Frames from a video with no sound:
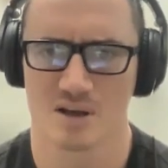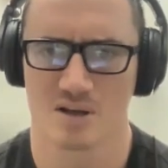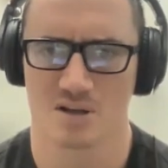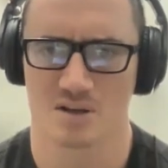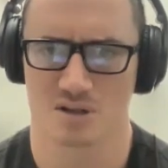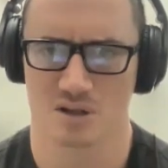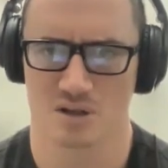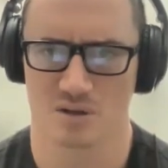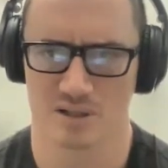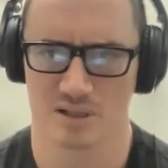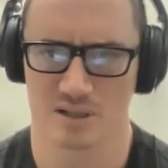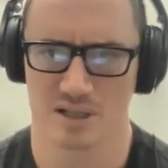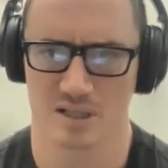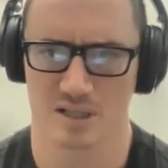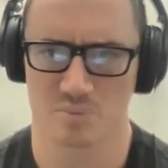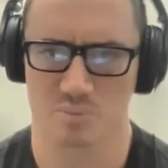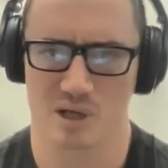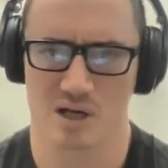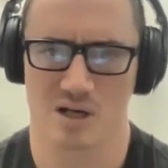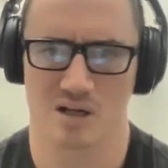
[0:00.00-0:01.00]
So it's
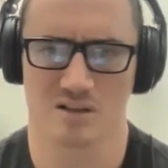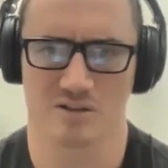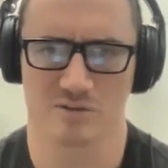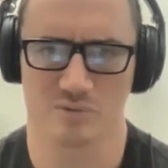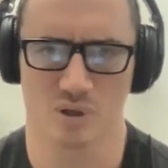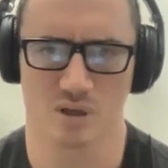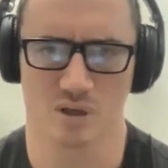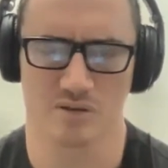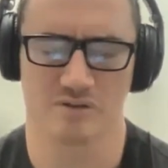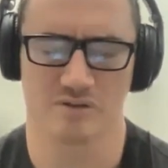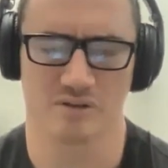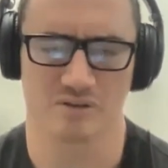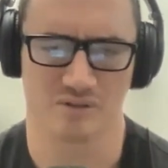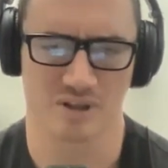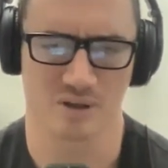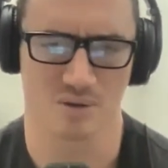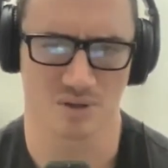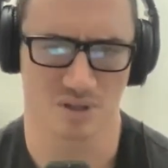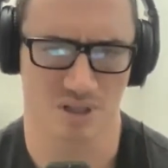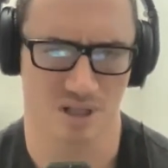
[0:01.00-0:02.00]
part of what
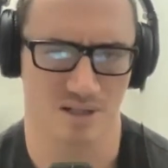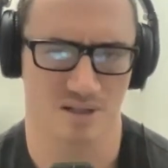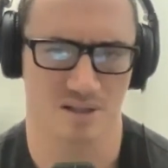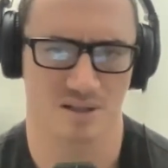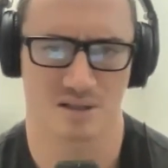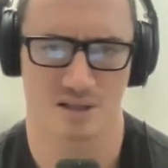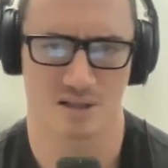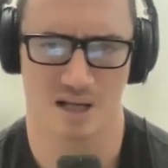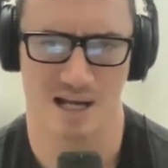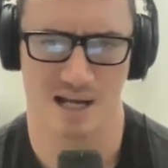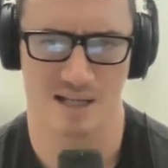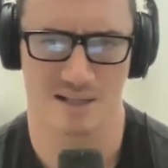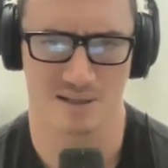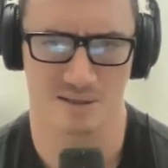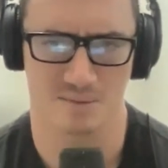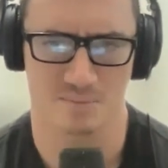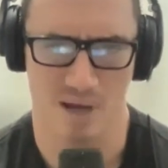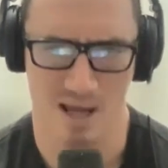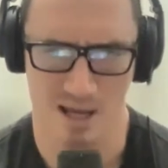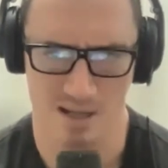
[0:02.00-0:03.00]
fulfills us as
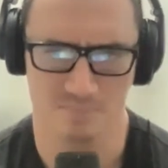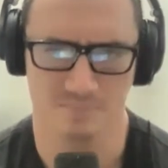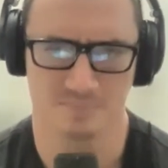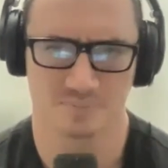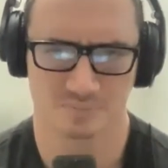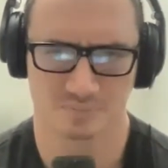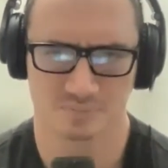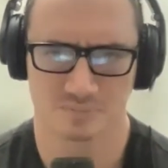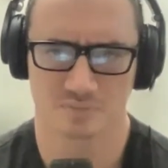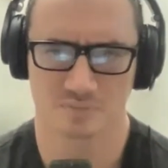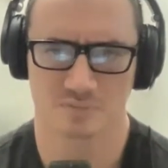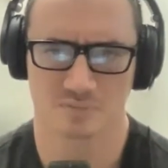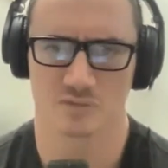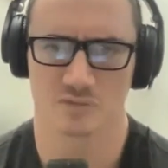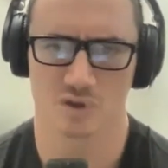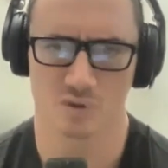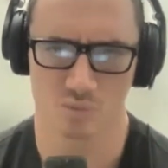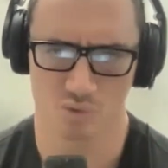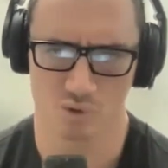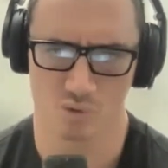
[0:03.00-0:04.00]
men.
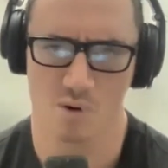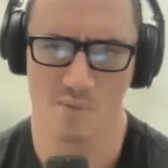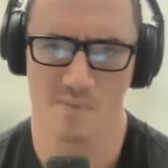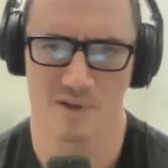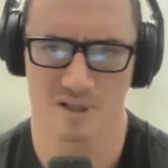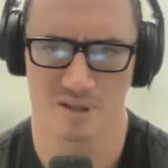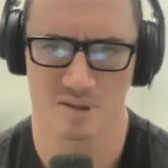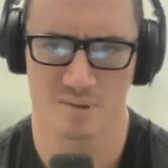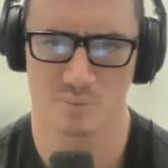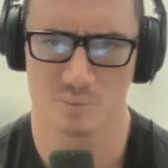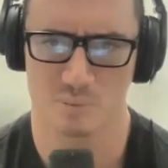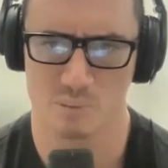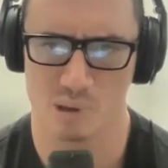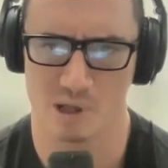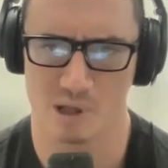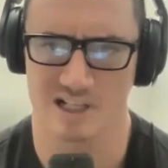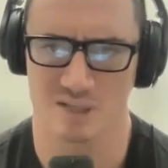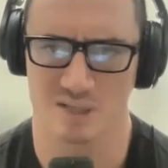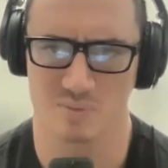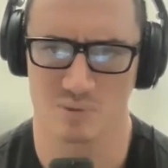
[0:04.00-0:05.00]
The woman's
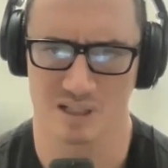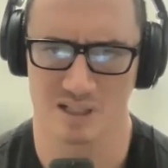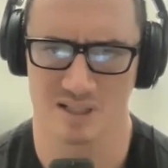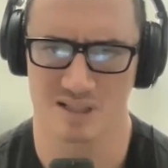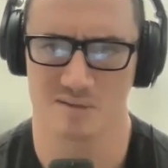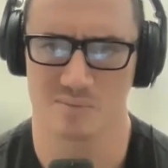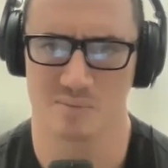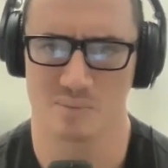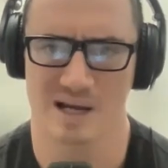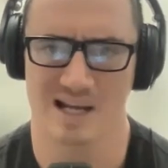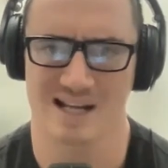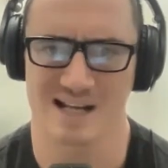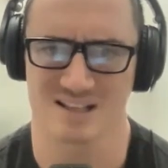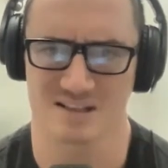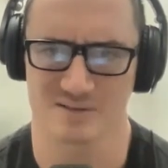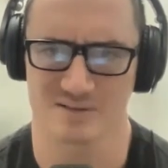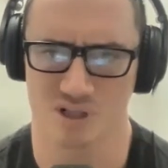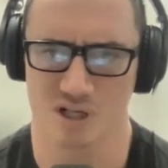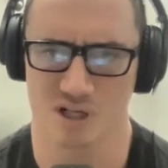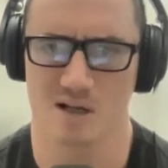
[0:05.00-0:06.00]
punishment is the pains
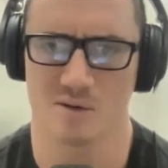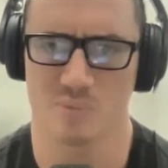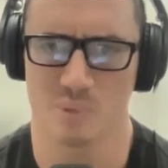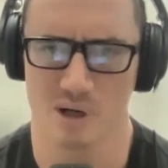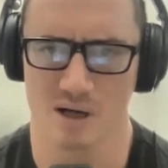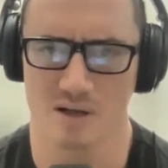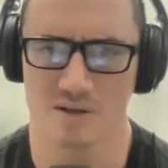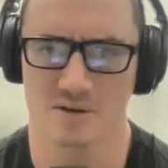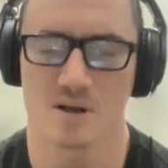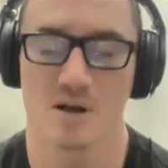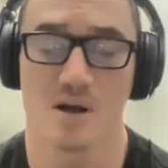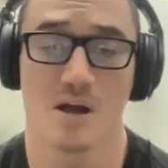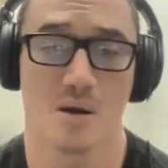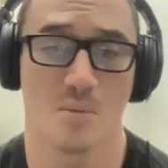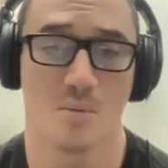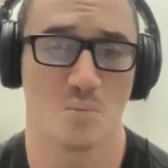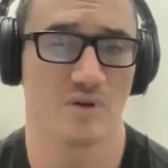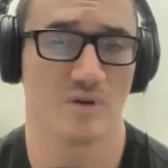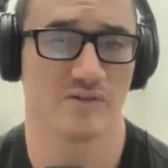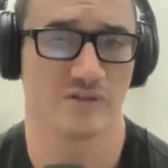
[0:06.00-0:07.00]
of childbirth.
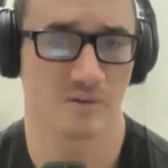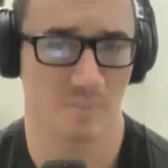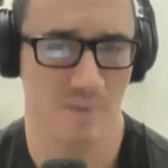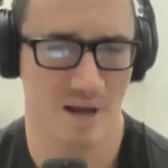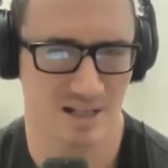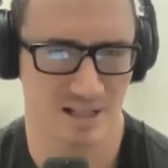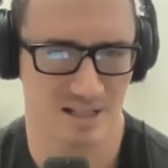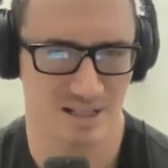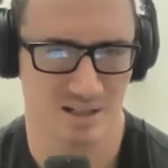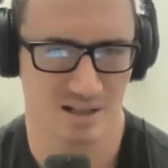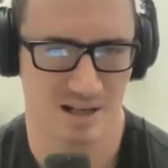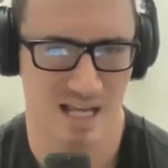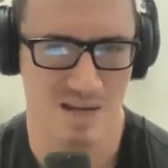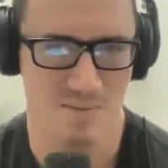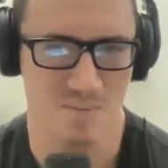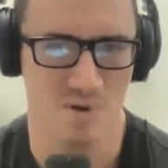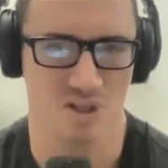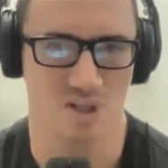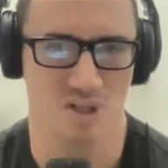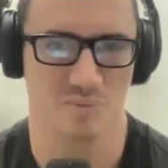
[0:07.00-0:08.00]
But for men, it's
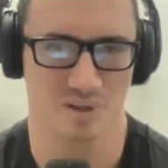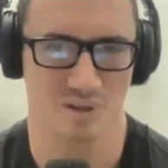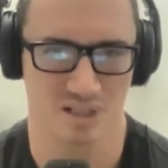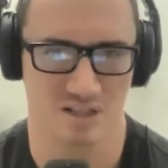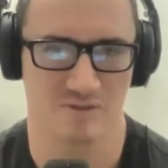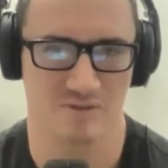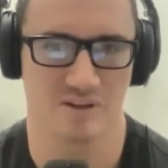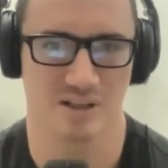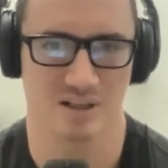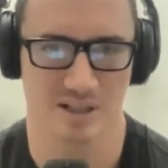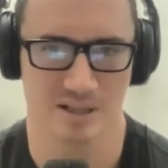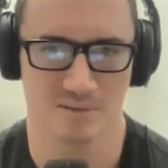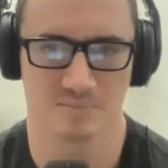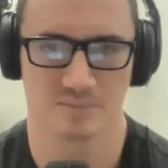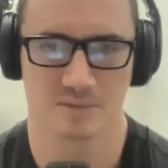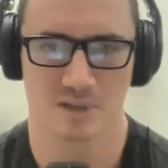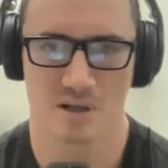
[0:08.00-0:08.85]
labor specifically.